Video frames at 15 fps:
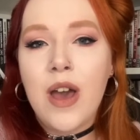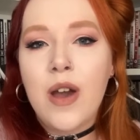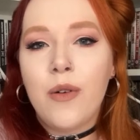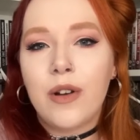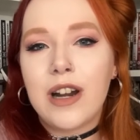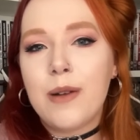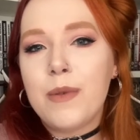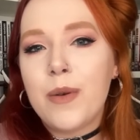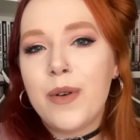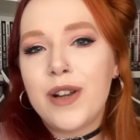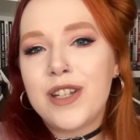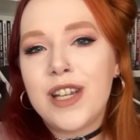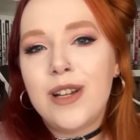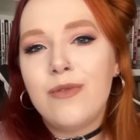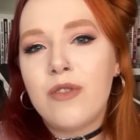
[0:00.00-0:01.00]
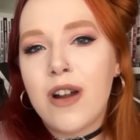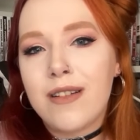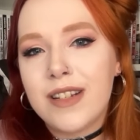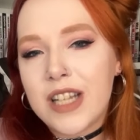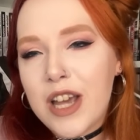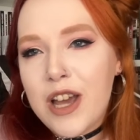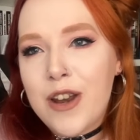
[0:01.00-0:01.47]
where I'll be watching Wrong
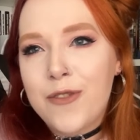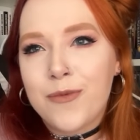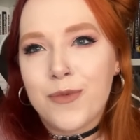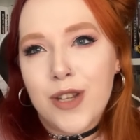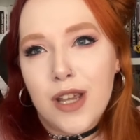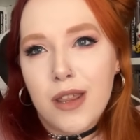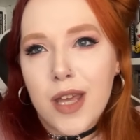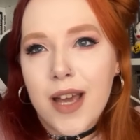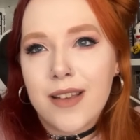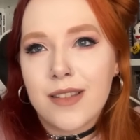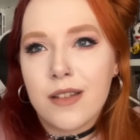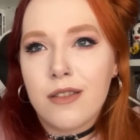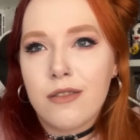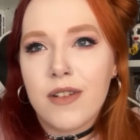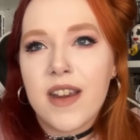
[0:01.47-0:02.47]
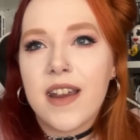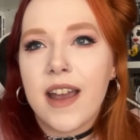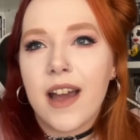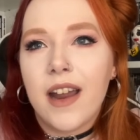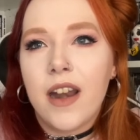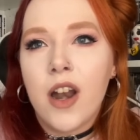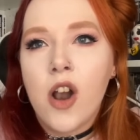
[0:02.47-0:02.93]
Turn from 2003
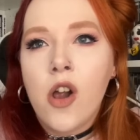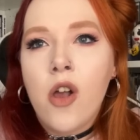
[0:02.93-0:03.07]
again,